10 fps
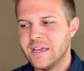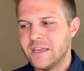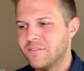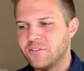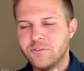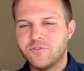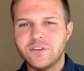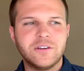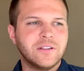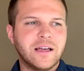if you
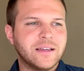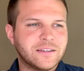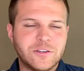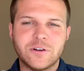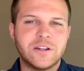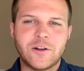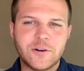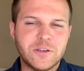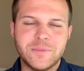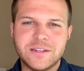feel like you're in an
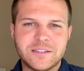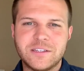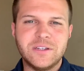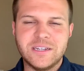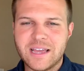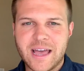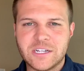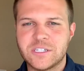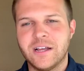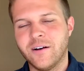argument and you need to
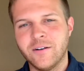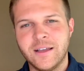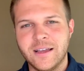hash it out,